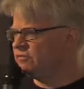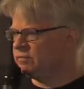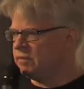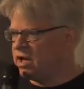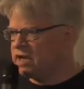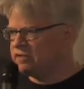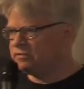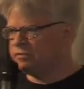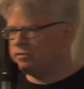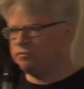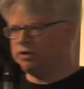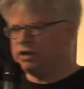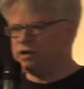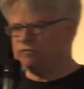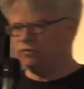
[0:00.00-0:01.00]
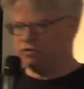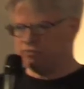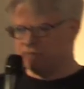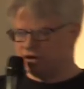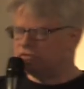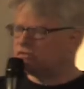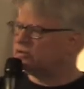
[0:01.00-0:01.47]
spots, but we have no
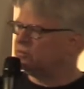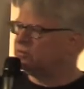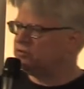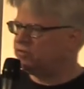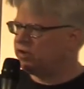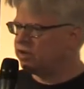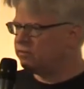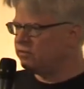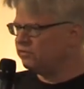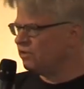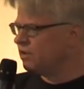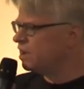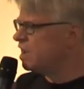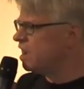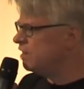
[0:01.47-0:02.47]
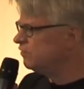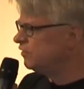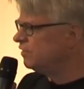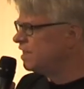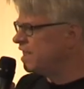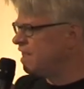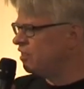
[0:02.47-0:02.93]
regional moving image archives
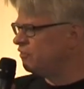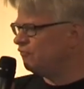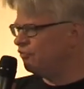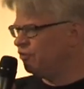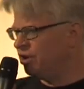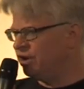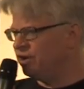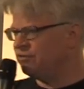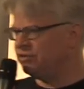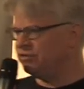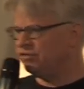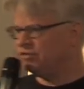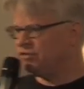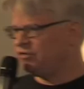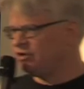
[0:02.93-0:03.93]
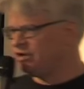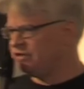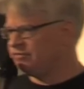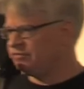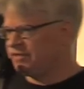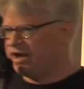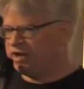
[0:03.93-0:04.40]
in California, which is
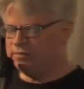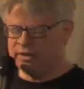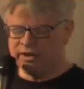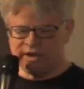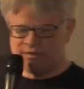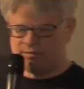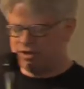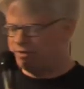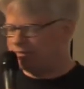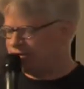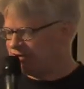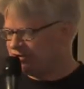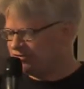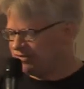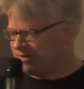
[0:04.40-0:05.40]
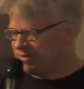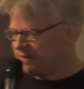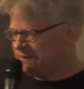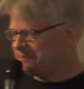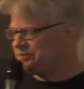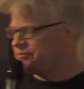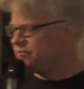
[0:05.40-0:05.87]
38 million people or something.